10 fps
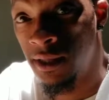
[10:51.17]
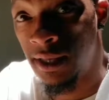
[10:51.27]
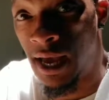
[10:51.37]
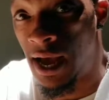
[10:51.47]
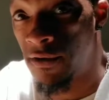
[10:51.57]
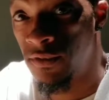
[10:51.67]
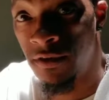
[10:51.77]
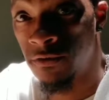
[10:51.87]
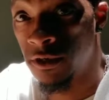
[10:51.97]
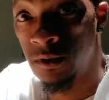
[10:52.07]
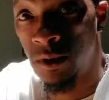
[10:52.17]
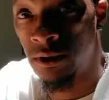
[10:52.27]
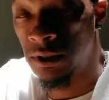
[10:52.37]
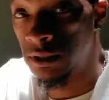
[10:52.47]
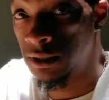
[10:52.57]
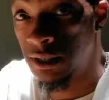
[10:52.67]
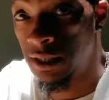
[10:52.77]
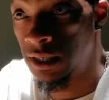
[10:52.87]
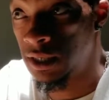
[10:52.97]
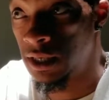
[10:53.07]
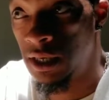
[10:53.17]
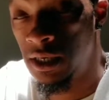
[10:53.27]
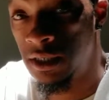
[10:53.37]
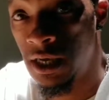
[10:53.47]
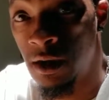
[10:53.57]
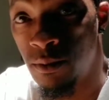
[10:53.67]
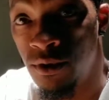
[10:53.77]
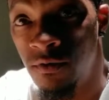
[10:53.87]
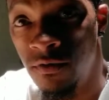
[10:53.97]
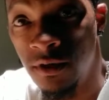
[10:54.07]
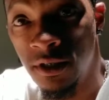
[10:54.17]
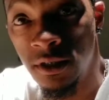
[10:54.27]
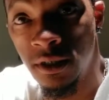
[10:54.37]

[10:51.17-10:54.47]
that I've never experienced in any time previous,